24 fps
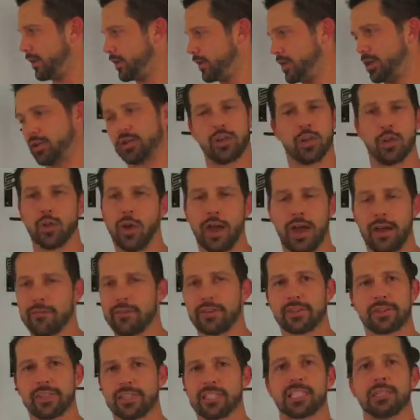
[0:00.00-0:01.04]
Do you have
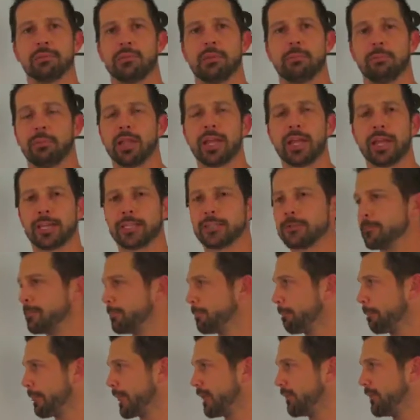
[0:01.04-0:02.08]
a system in place
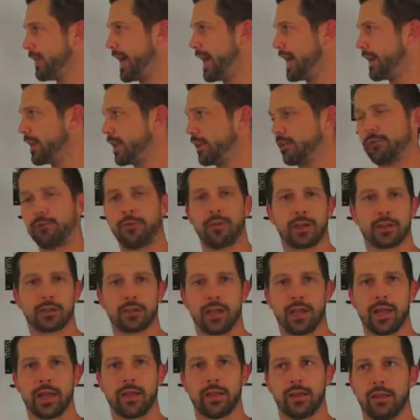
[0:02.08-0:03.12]
that if a
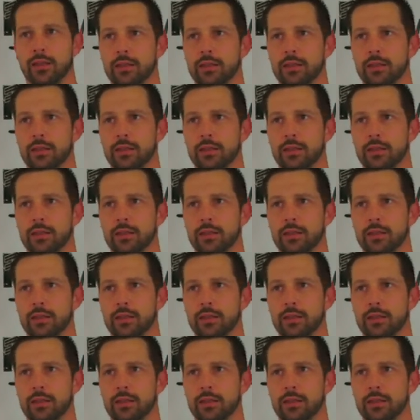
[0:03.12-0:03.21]
client